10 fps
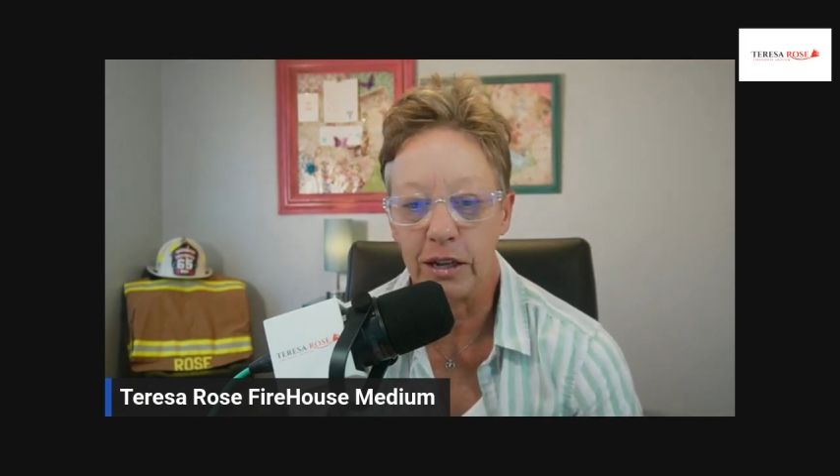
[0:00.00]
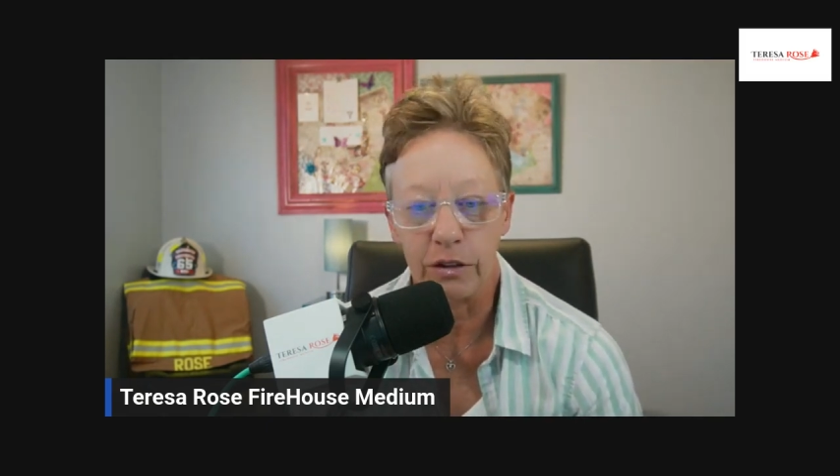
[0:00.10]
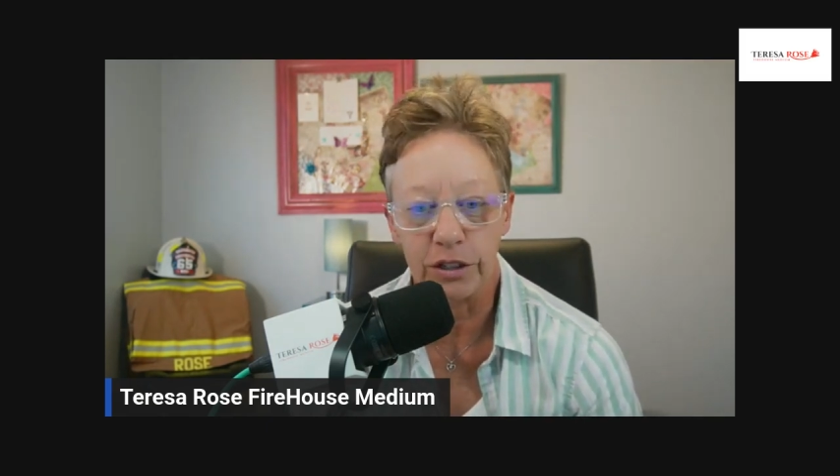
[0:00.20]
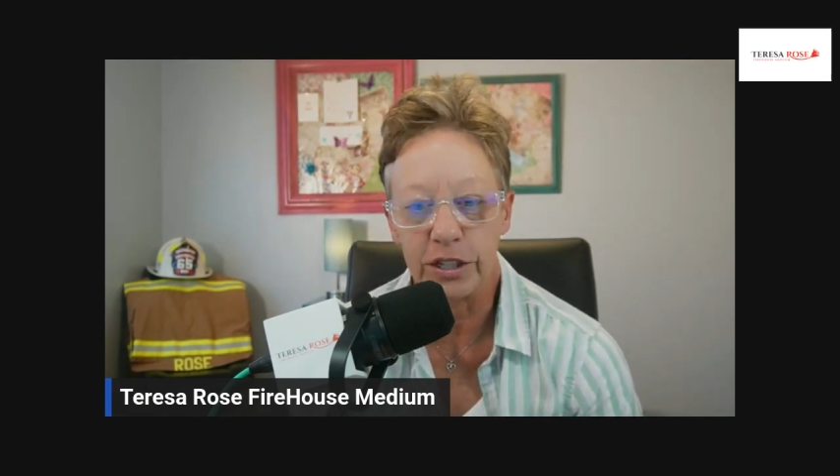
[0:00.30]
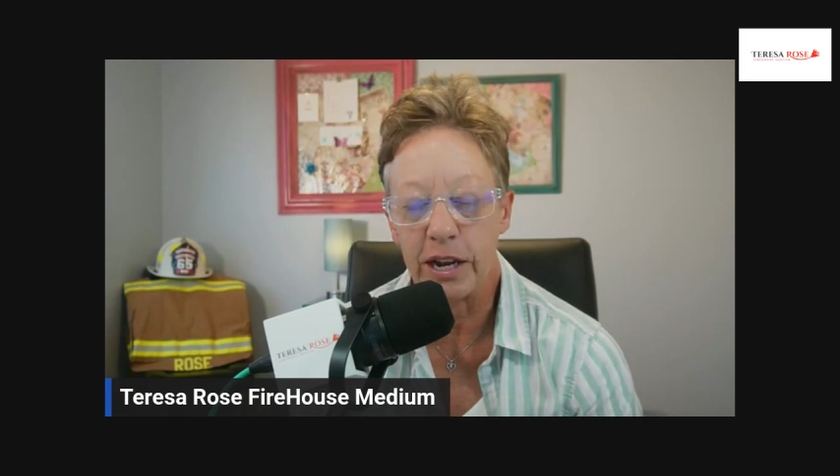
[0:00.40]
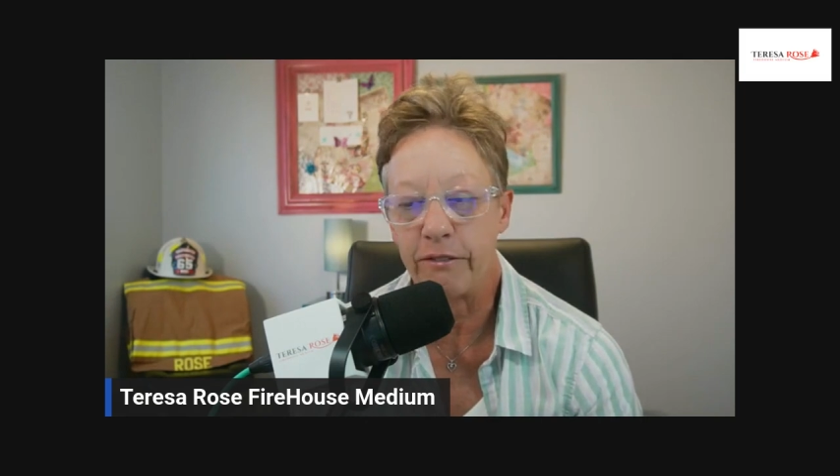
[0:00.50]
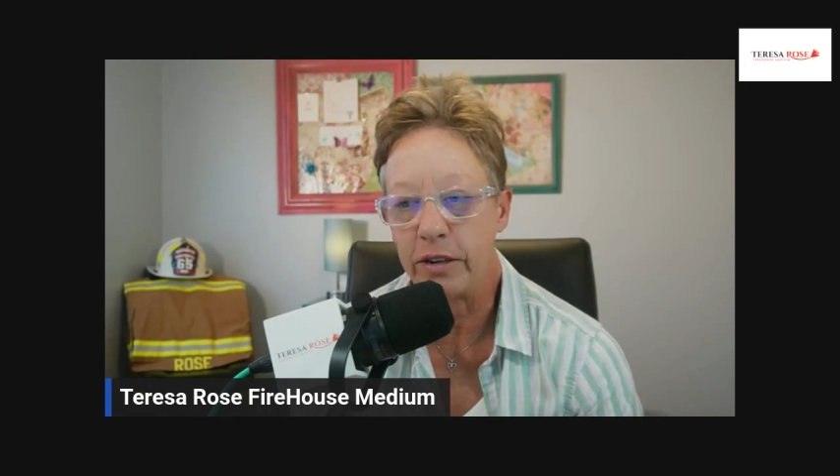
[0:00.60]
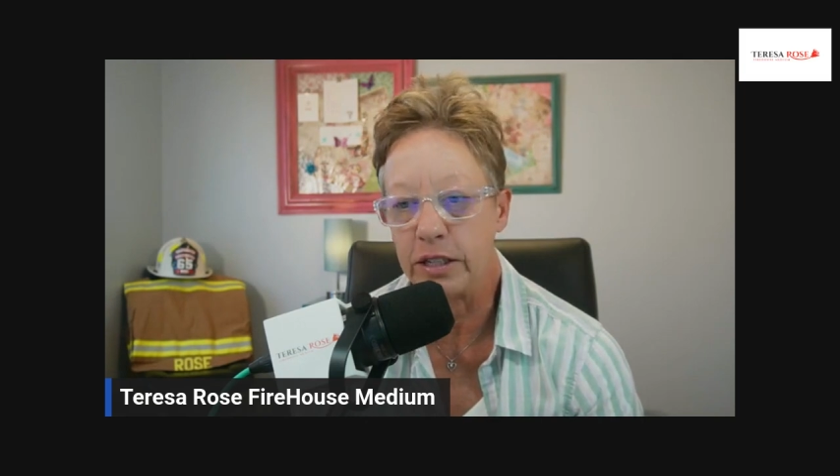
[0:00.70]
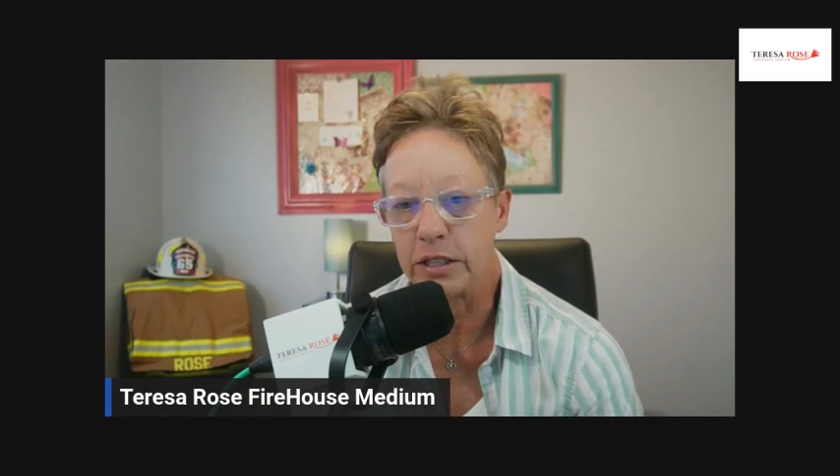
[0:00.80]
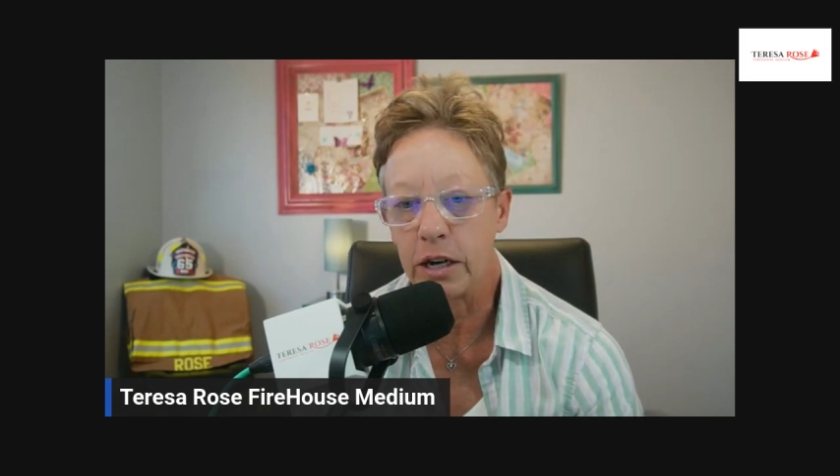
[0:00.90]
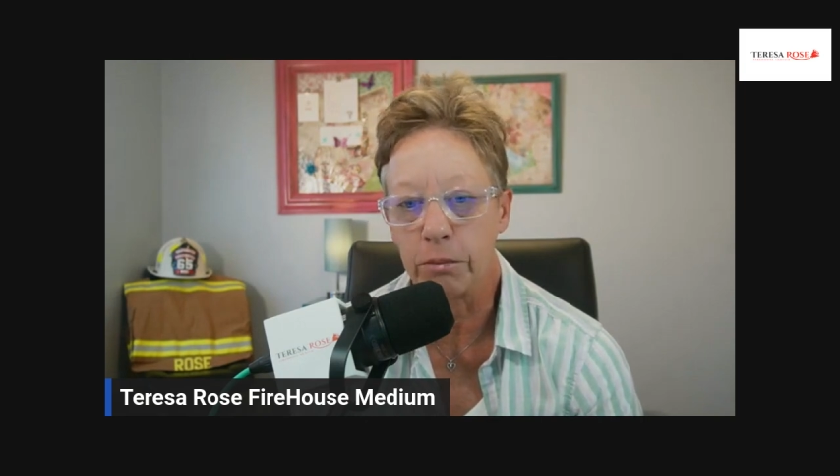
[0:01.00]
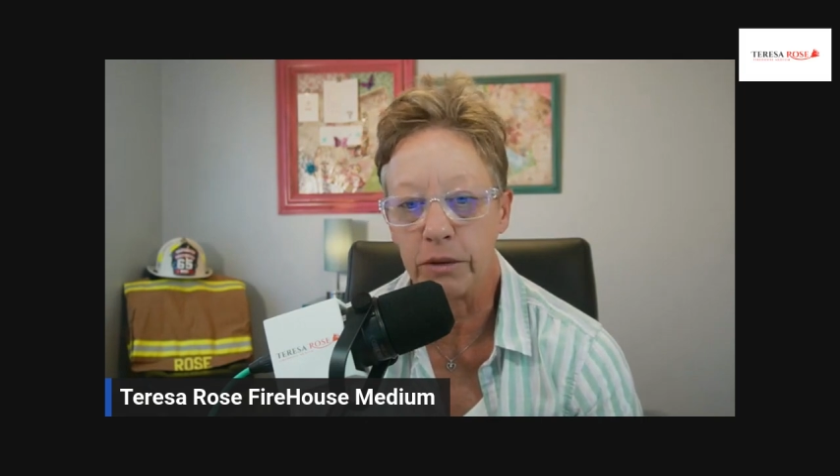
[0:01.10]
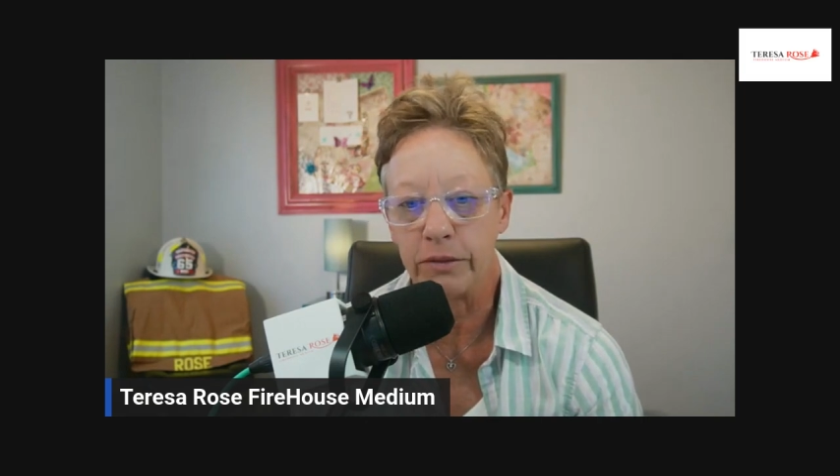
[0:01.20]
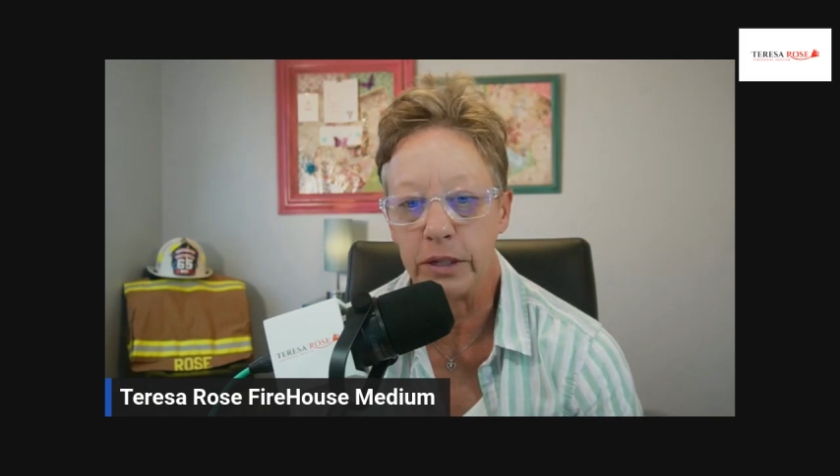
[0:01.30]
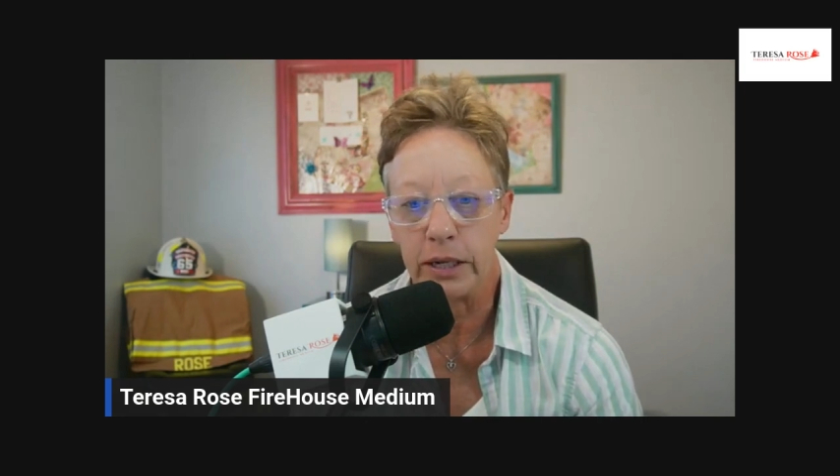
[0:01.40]
they're safe and it's
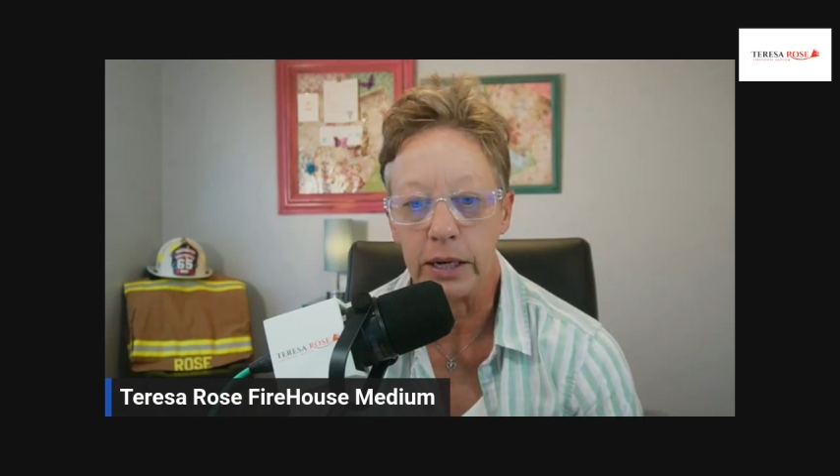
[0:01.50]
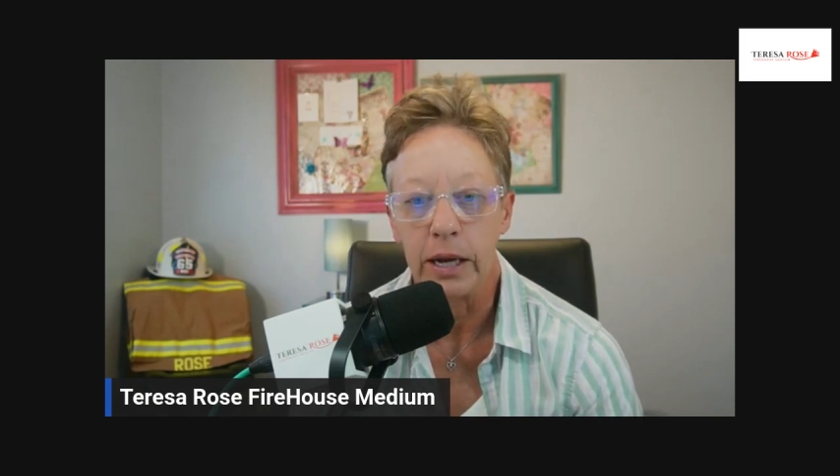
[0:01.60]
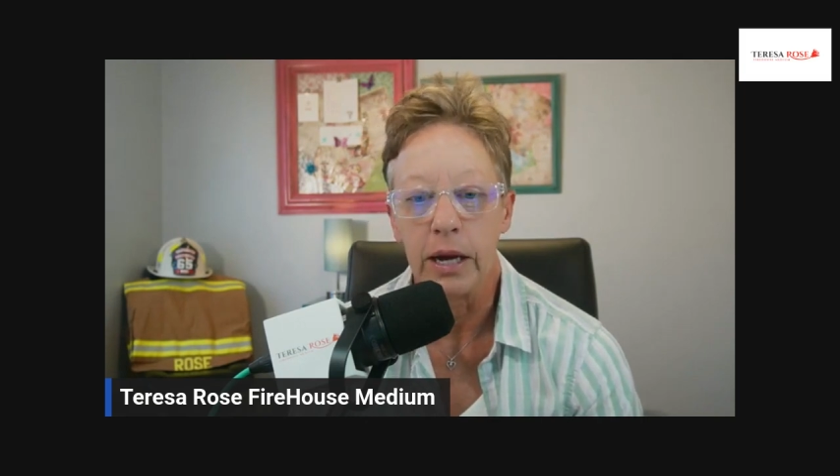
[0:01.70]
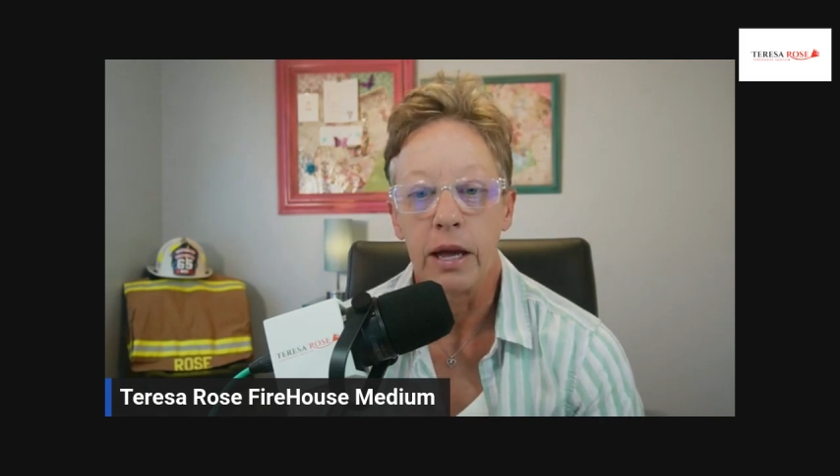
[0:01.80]
uplifting.